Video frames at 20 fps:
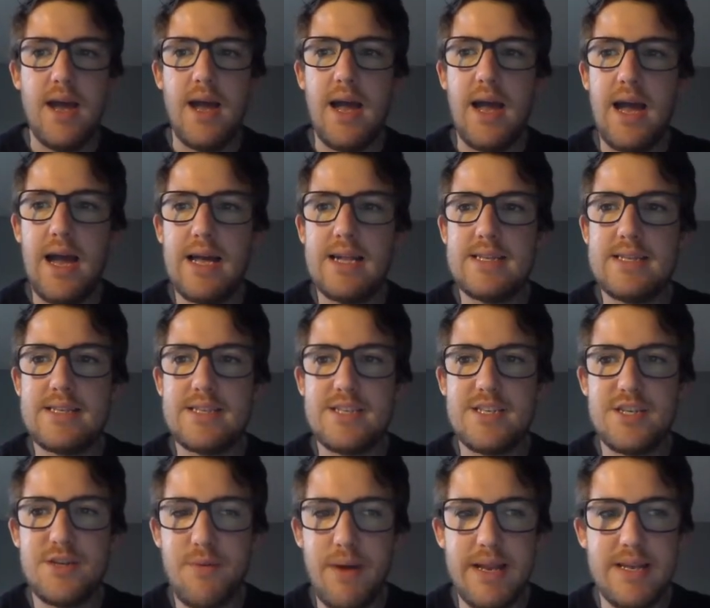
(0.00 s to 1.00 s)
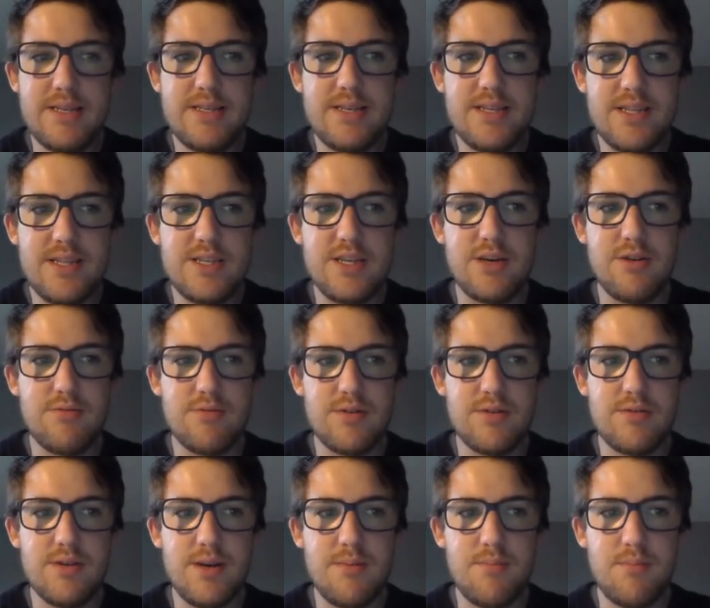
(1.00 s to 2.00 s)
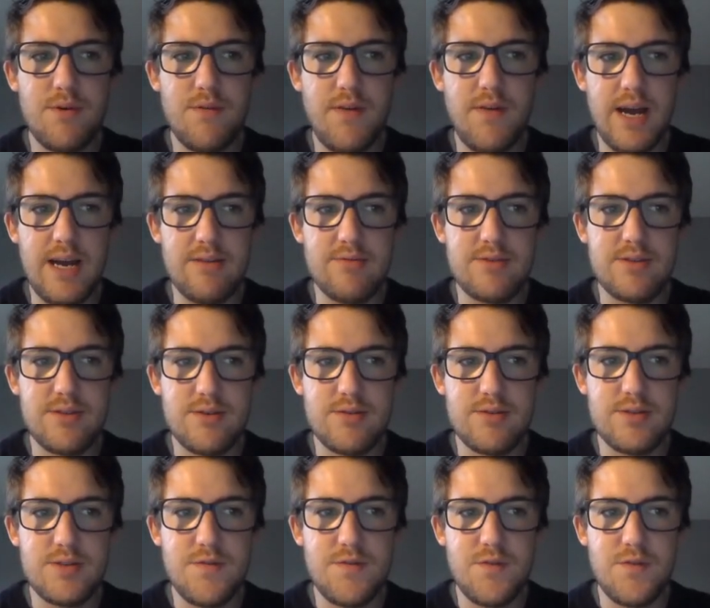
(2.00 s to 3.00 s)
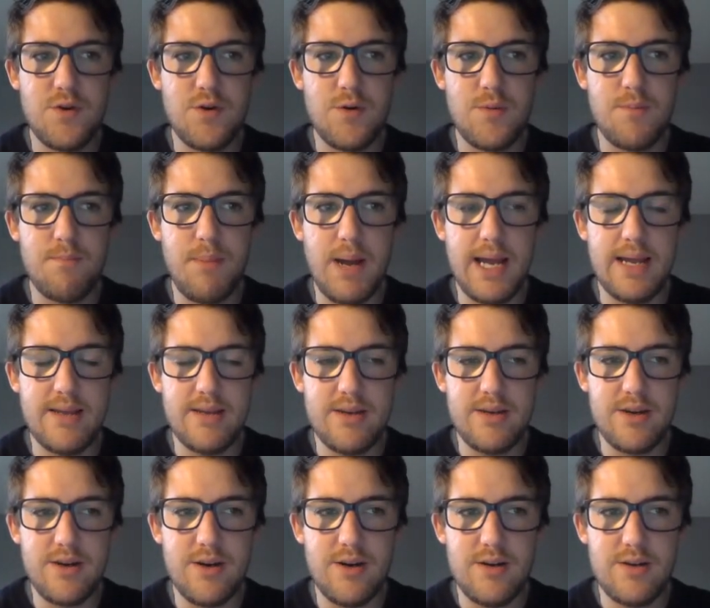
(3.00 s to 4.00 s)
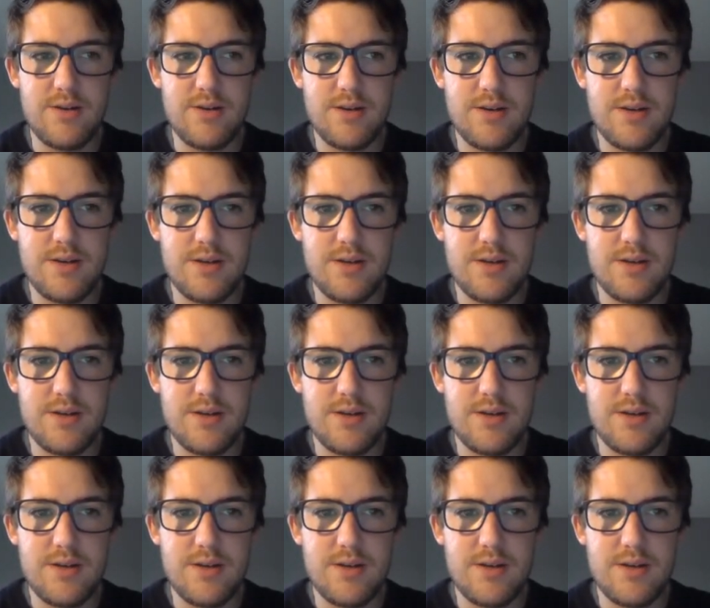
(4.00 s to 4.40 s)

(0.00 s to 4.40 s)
And to enter the total number of households for Bangkok,